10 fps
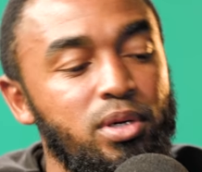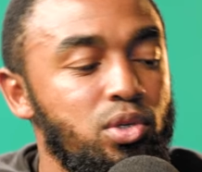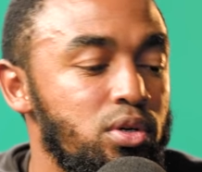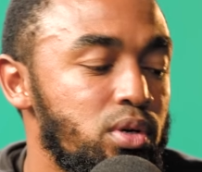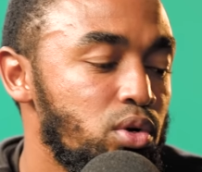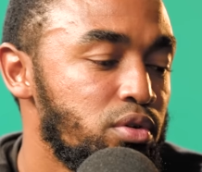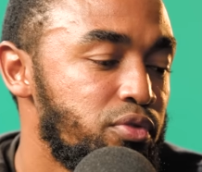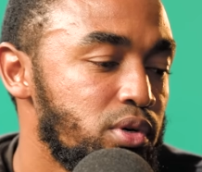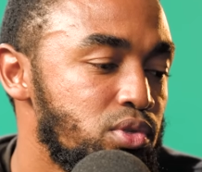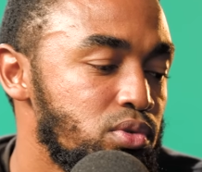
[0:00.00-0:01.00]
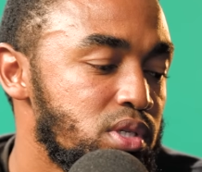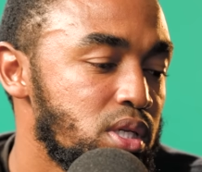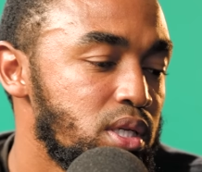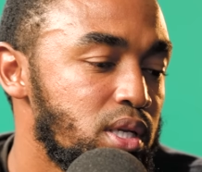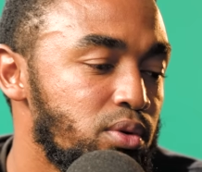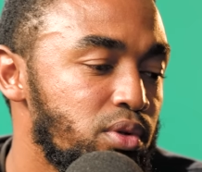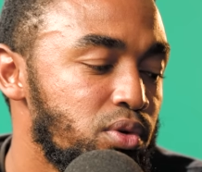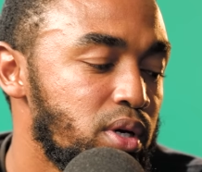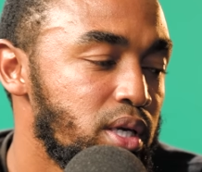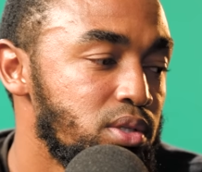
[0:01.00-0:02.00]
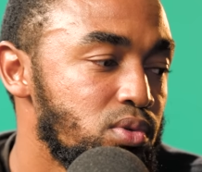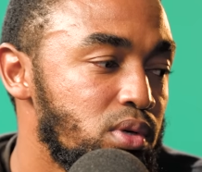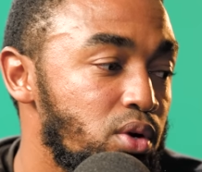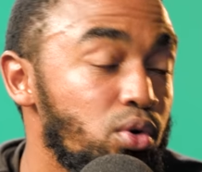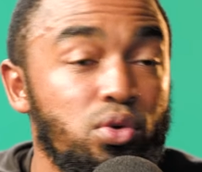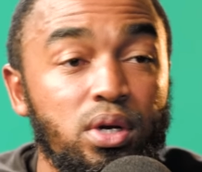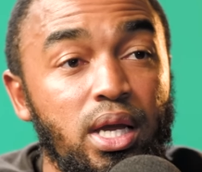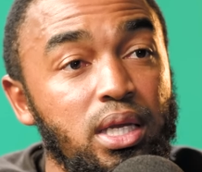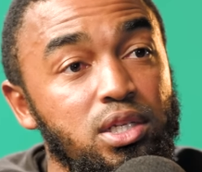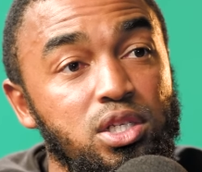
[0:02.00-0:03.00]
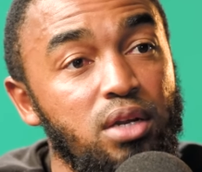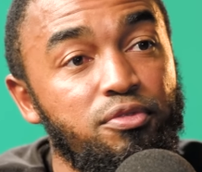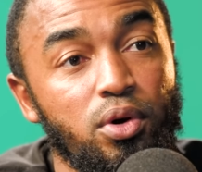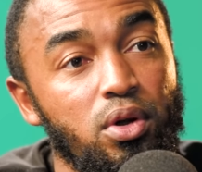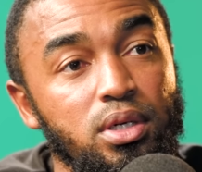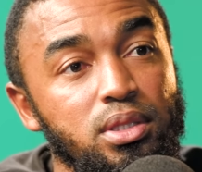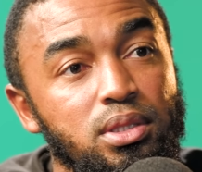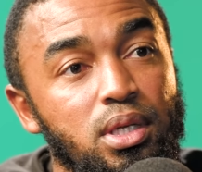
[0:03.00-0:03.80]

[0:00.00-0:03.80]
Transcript: Madondo, I look forward to sitting down with you again soon. I know you and I can chat for long.